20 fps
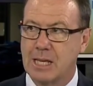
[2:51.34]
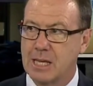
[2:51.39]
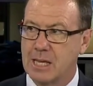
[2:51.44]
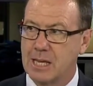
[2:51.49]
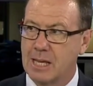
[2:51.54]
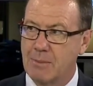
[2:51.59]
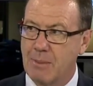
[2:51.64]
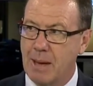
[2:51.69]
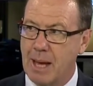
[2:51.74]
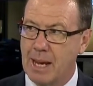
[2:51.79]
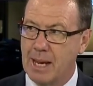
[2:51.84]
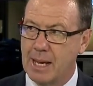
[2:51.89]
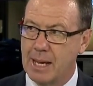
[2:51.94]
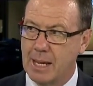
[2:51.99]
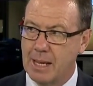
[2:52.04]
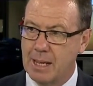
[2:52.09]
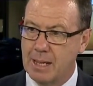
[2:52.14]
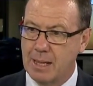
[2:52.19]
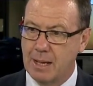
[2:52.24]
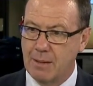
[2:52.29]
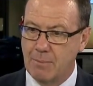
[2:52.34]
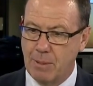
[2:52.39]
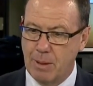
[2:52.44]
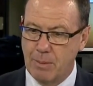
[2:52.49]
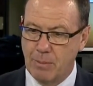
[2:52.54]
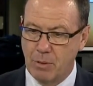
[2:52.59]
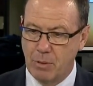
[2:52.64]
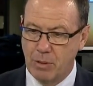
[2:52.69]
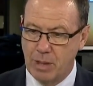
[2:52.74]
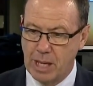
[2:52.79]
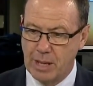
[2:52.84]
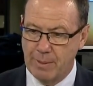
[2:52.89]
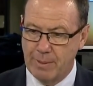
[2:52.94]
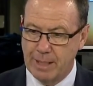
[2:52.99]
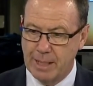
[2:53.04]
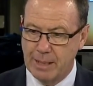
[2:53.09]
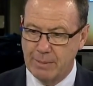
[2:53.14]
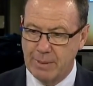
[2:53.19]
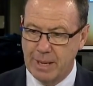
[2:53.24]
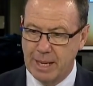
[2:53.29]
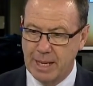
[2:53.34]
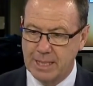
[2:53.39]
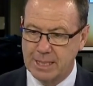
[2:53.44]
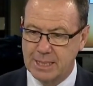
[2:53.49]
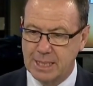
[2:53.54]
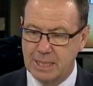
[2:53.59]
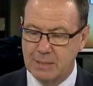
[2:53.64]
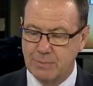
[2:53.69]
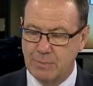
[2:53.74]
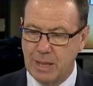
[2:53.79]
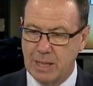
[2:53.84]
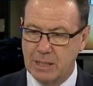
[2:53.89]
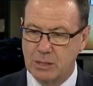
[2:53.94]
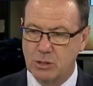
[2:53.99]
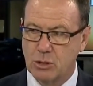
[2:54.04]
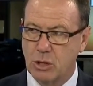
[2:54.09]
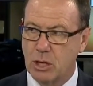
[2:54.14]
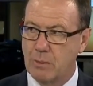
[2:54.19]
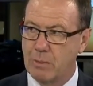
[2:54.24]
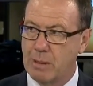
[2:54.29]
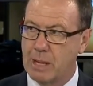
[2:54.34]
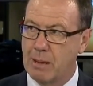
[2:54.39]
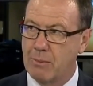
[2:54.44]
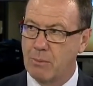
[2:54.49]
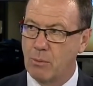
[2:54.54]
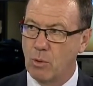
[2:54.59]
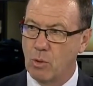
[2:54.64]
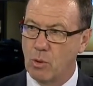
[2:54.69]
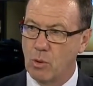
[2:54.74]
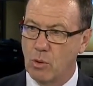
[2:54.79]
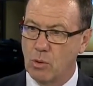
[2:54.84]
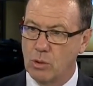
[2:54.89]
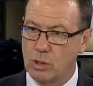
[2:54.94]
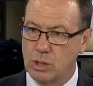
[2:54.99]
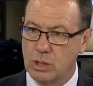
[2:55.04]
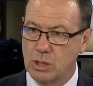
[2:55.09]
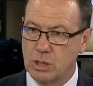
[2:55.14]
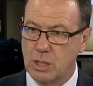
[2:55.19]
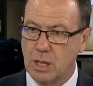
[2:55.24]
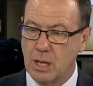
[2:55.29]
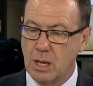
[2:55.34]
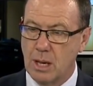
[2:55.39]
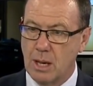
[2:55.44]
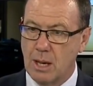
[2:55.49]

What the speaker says: that people think about the banks as banks try to become more cautious. But at the same